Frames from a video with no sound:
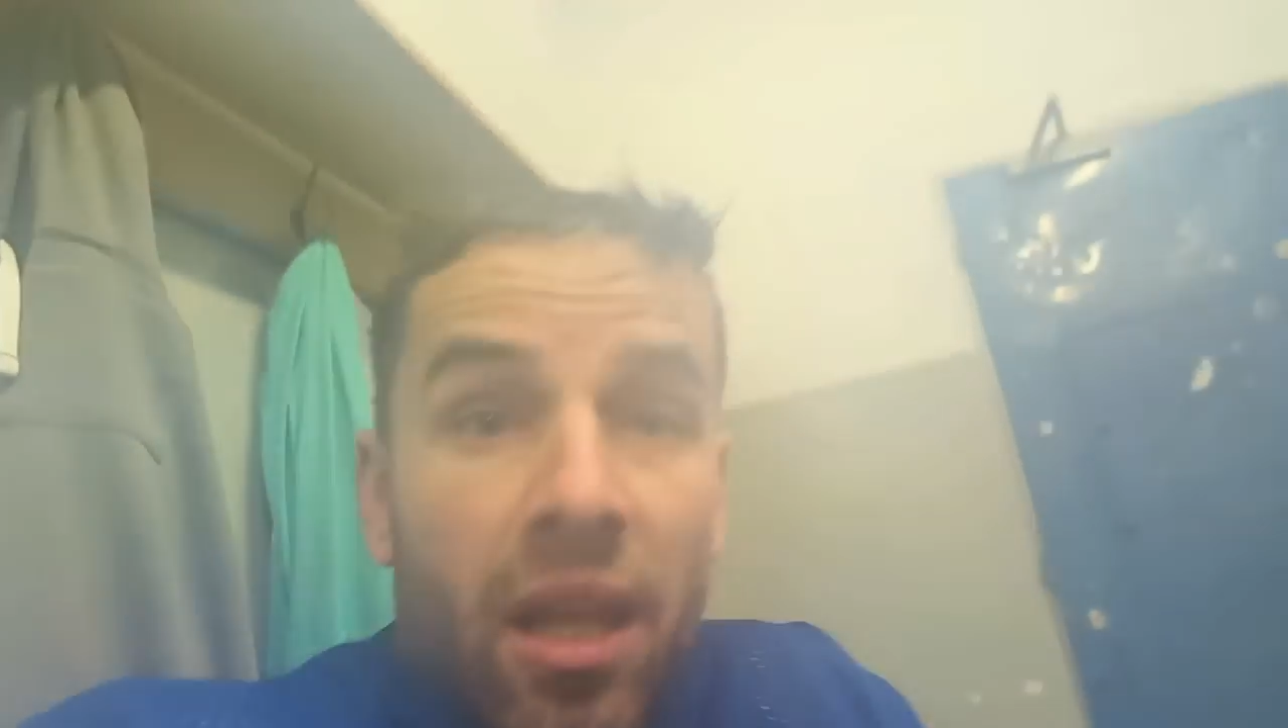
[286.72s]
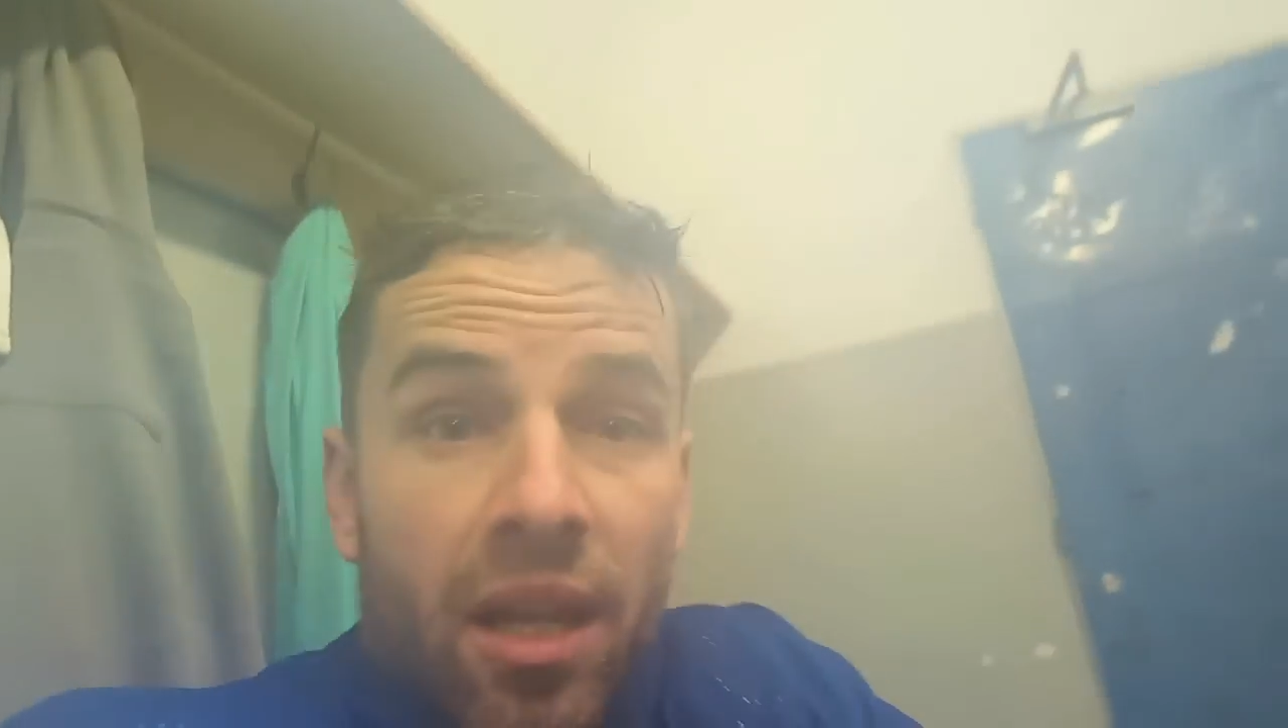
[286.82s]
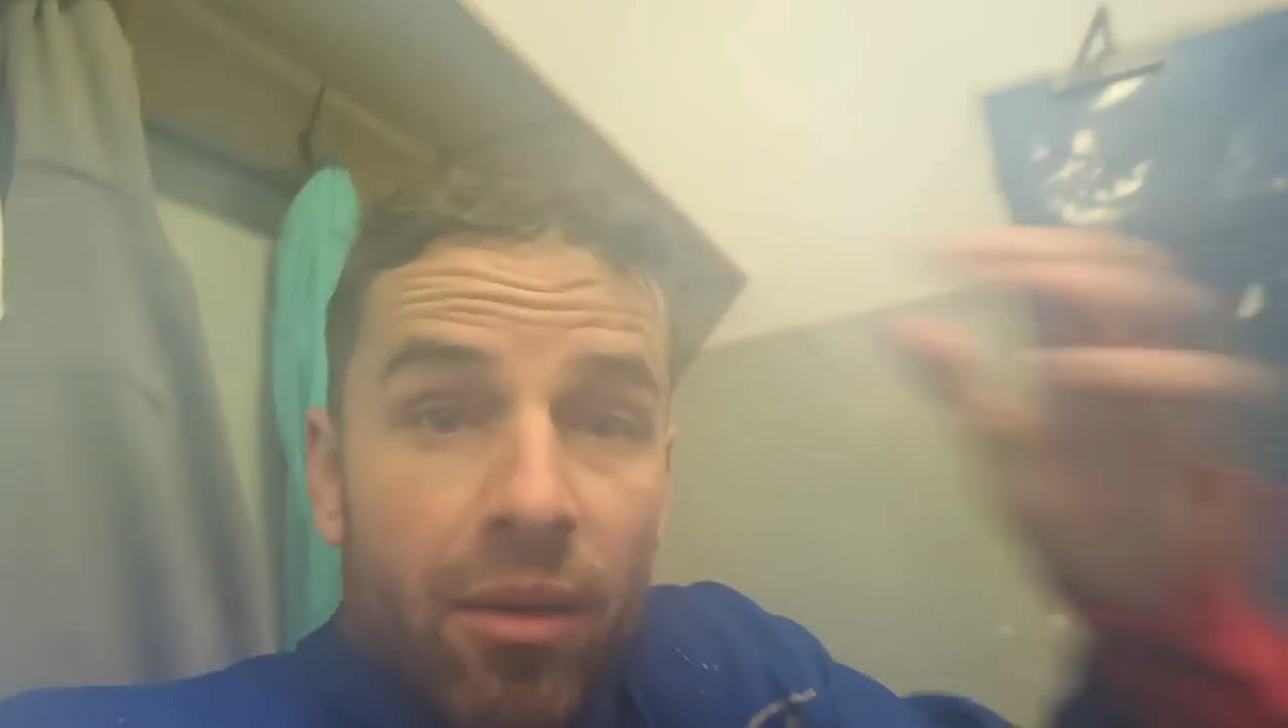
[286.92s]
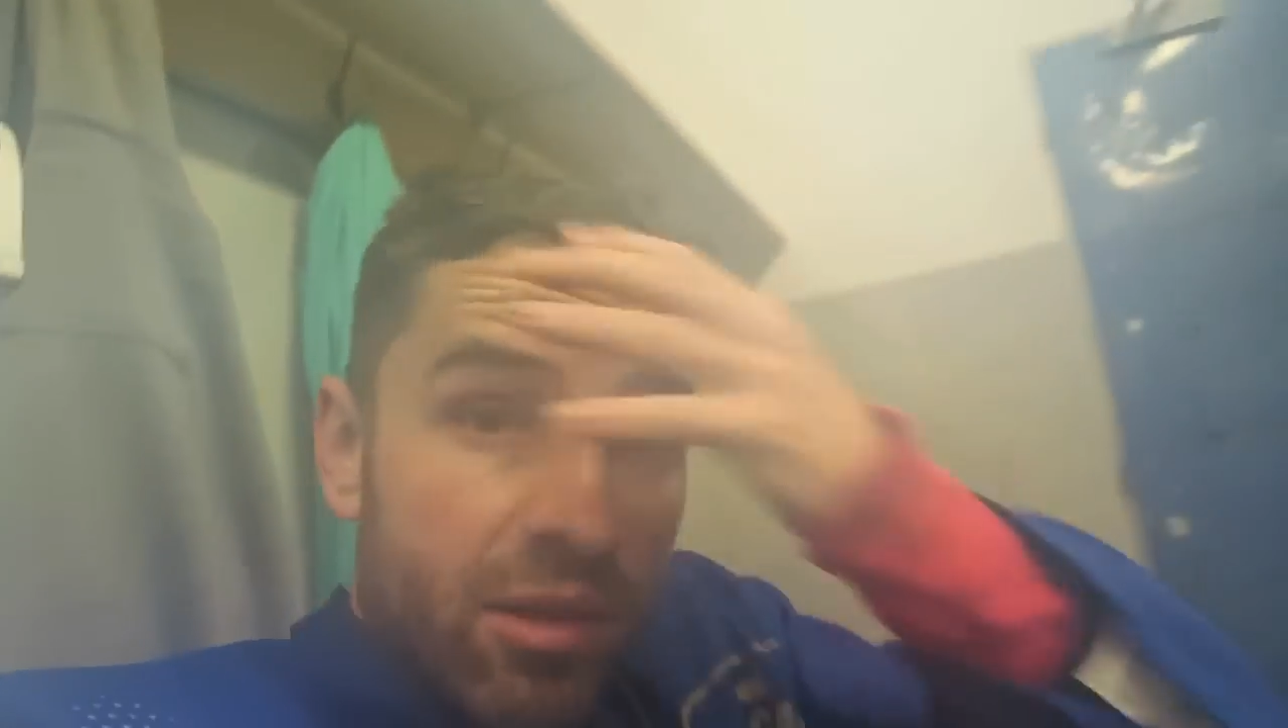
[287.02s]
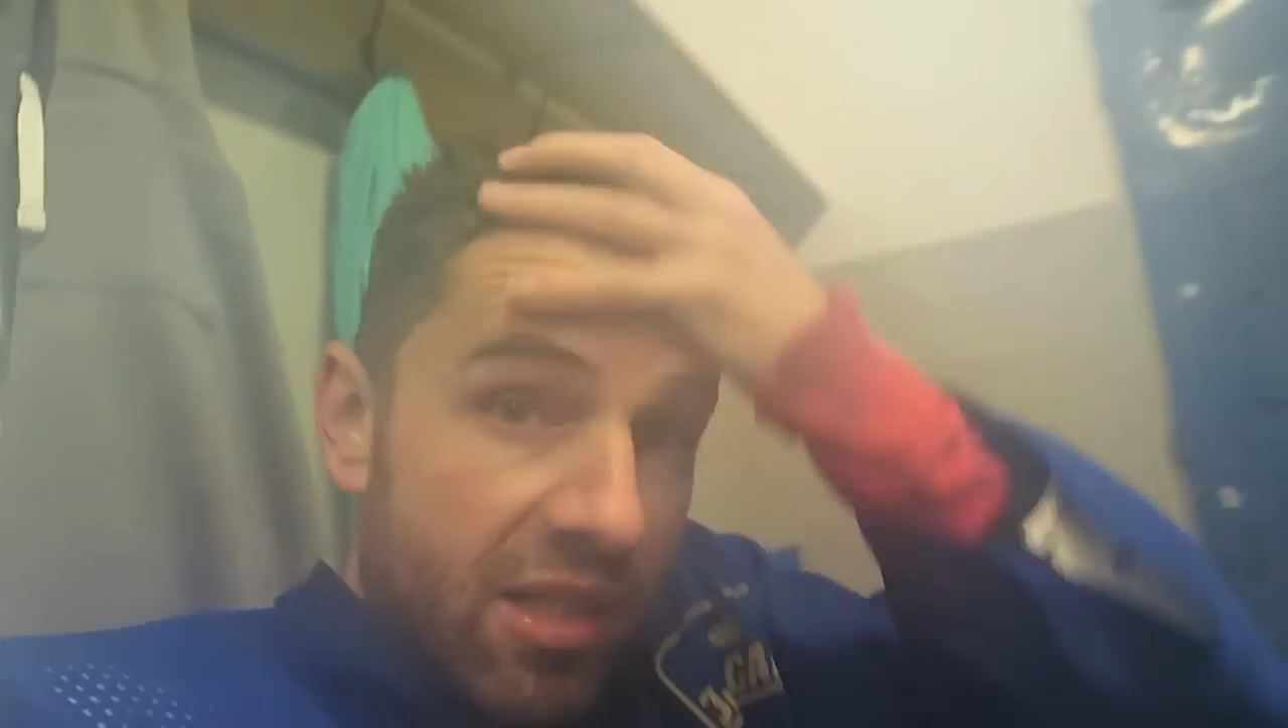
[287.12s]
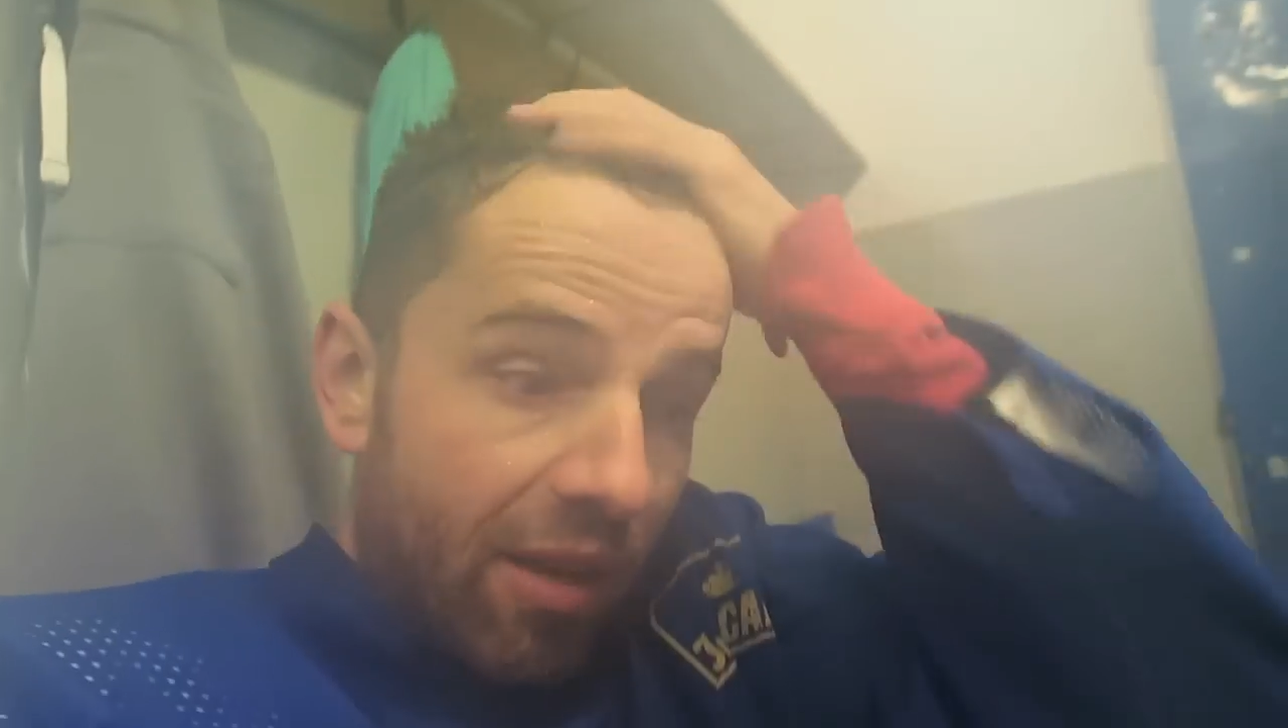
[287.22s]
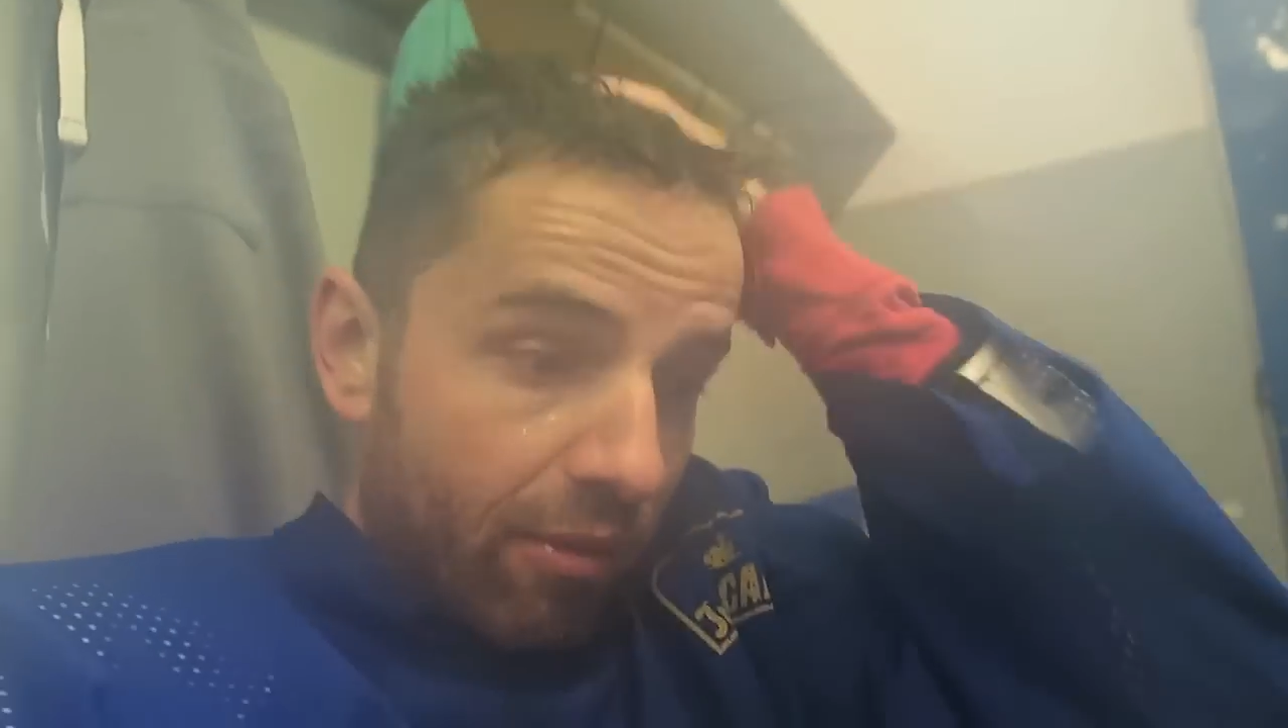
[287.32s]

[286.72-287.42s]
I don't stop.